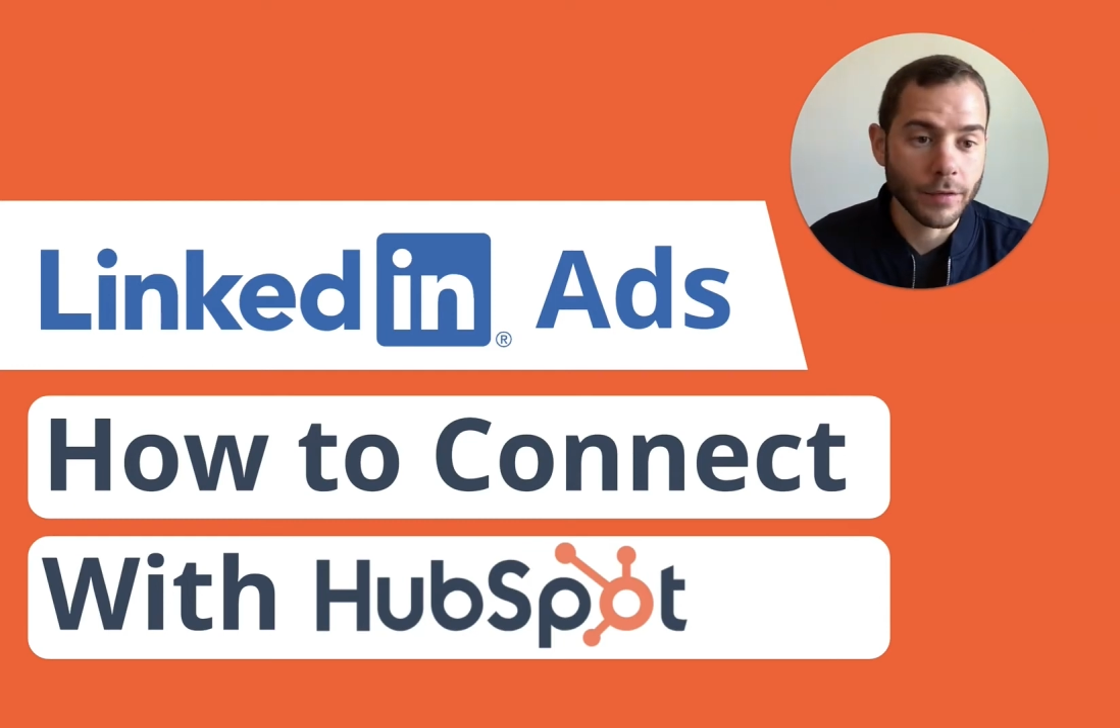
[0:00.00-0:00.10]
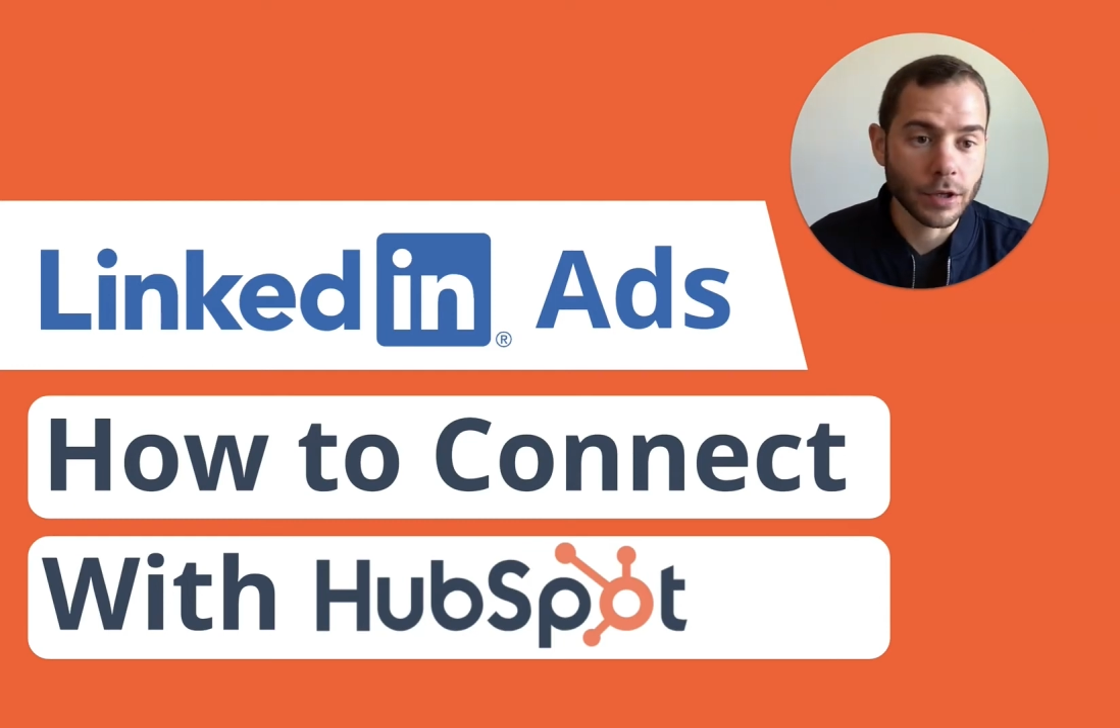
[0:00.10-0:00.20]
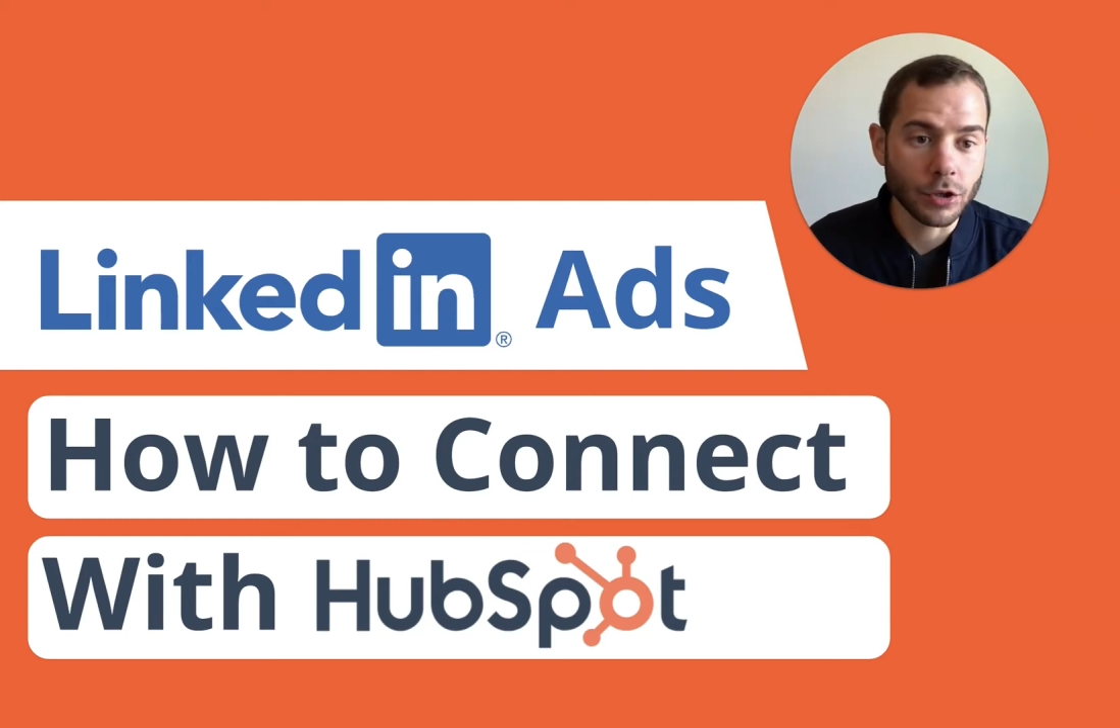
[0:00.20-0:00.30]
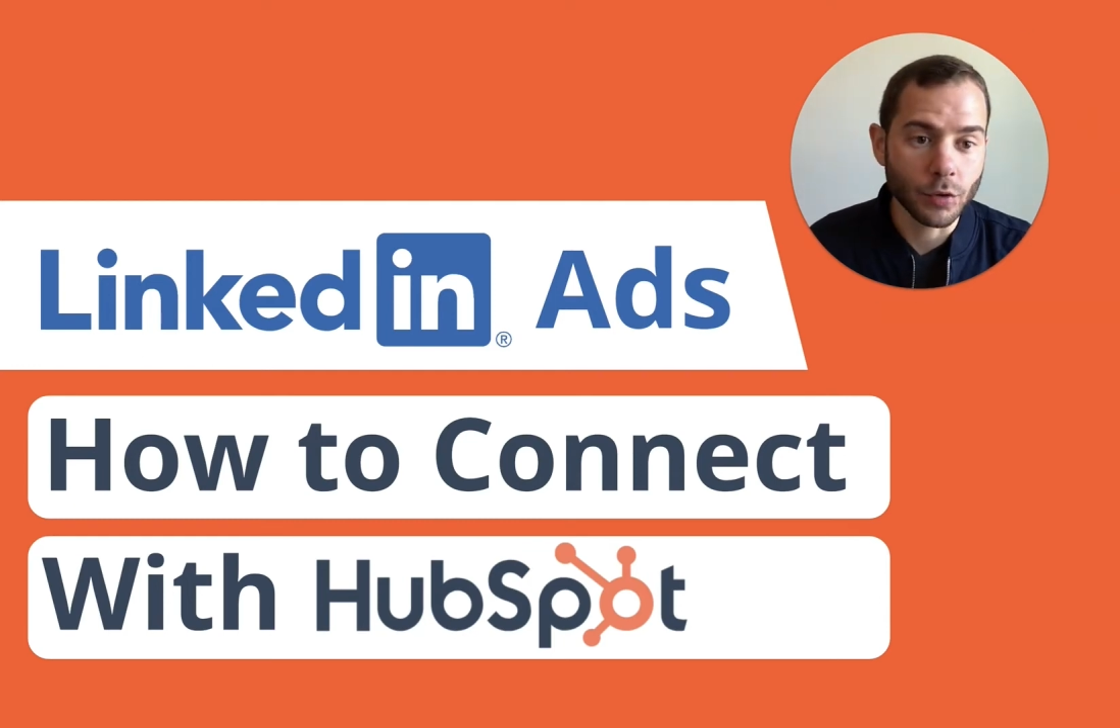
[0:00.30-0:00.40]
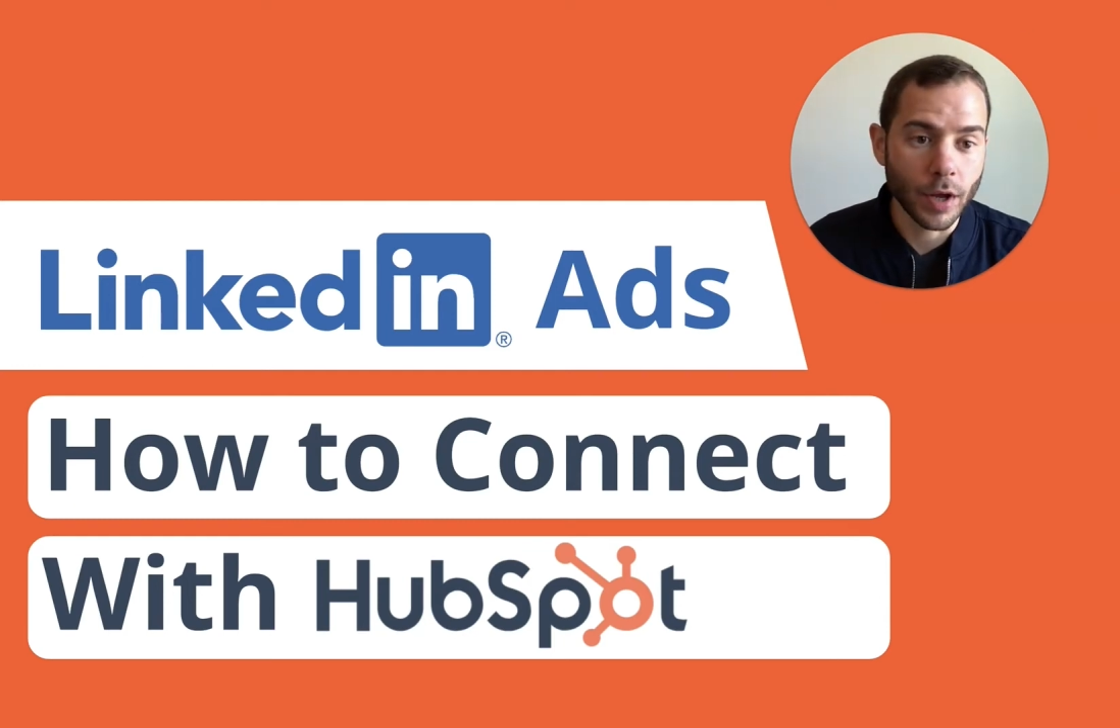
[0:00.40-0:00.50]

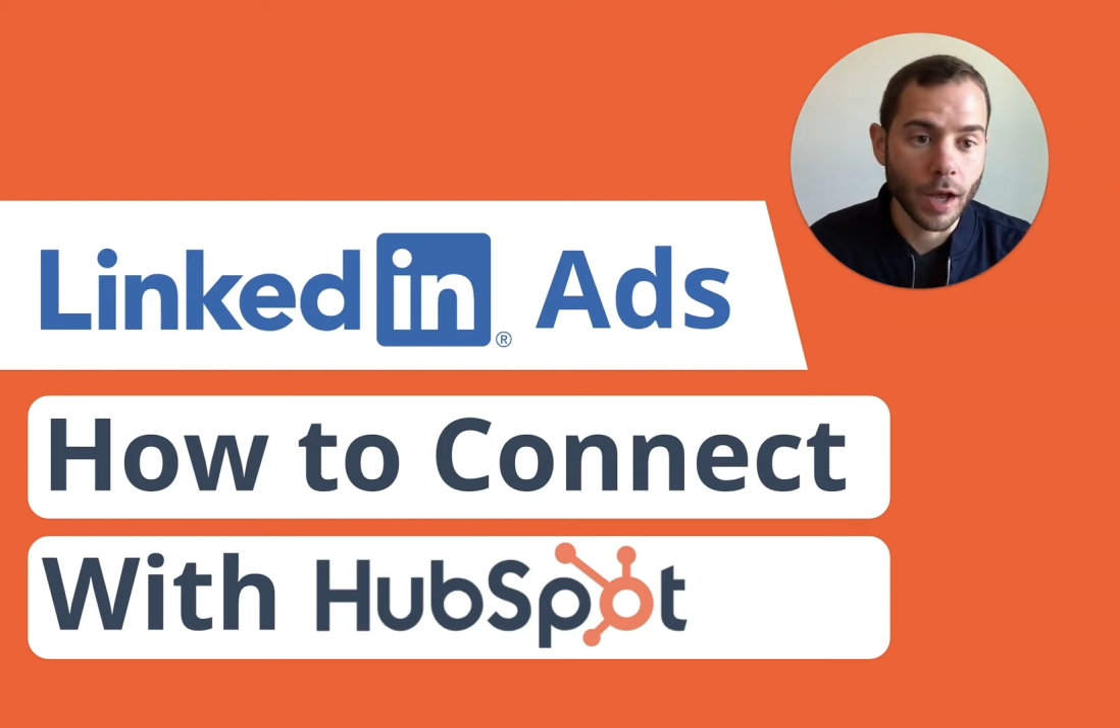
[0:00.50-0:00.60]
into a